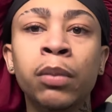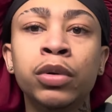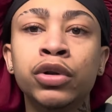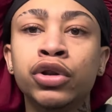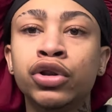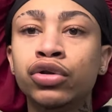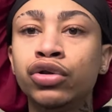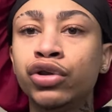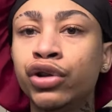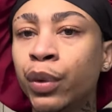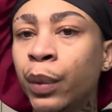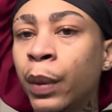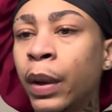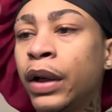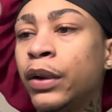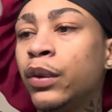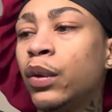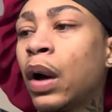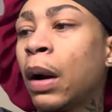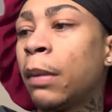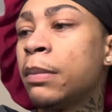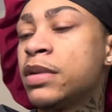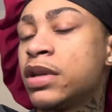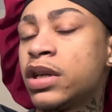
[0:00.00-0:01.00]
What you doing?
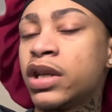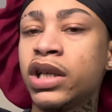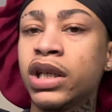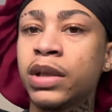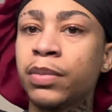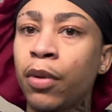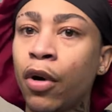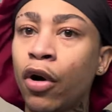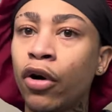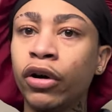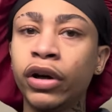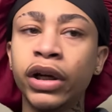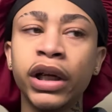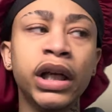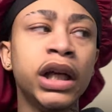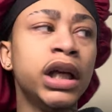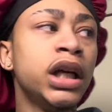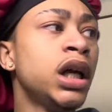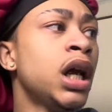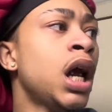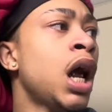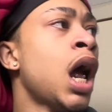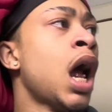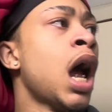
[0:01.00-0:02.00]
Come to this party.